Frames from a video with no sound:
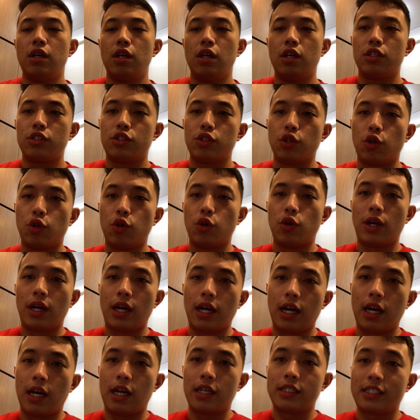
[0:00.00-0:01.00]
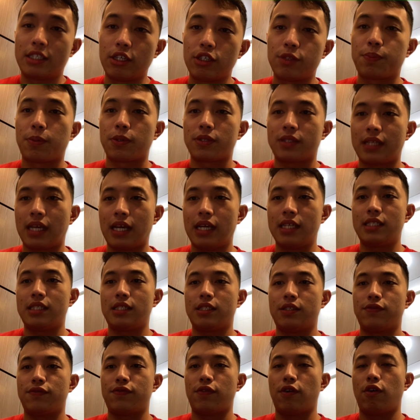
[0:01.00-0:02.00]
So sales
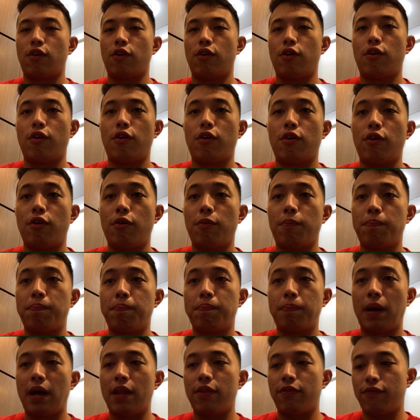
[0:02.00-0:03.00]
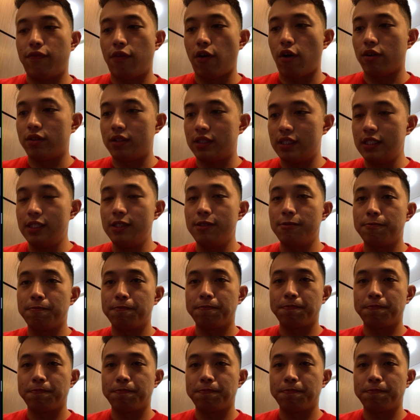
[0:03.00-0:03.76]
process for part 14,